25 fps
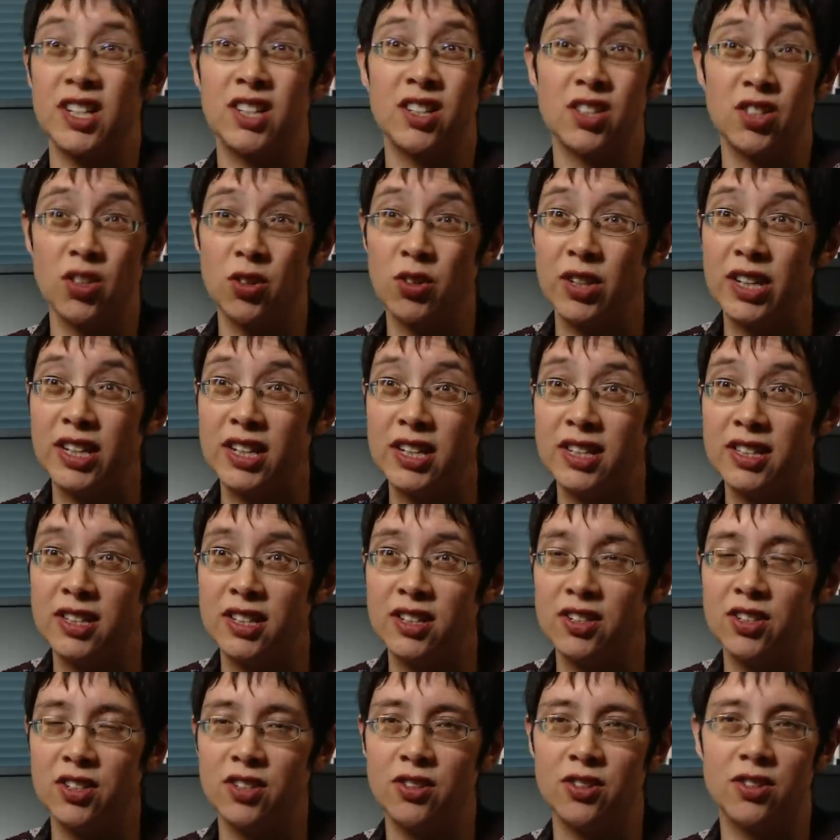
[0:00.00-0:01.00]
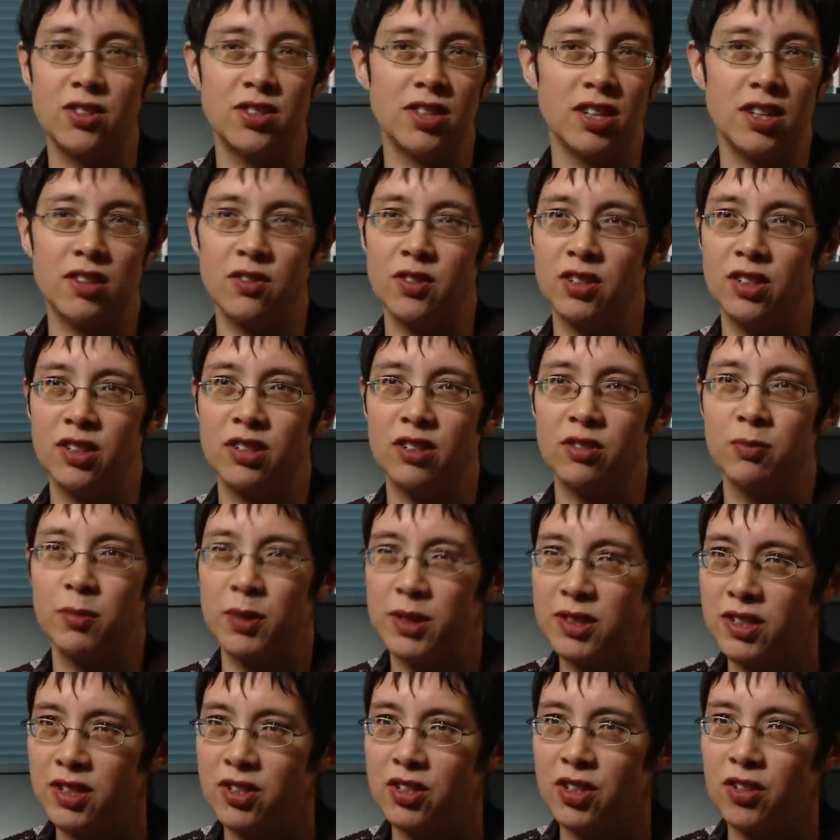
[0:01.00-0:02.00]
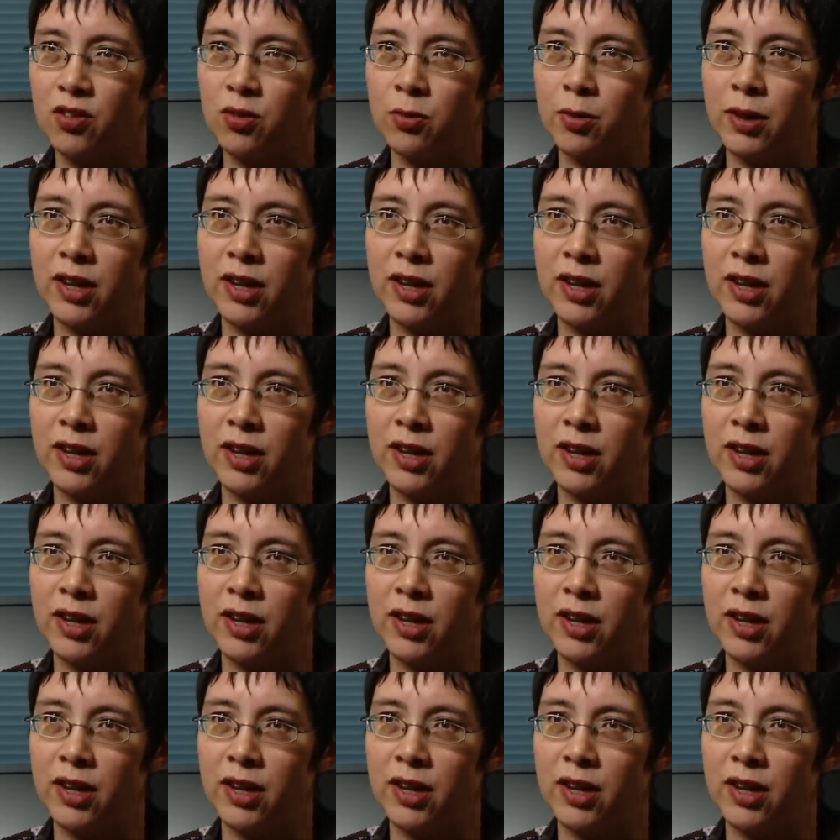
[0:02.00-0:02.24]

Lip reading: and it's so easy to use even in busy general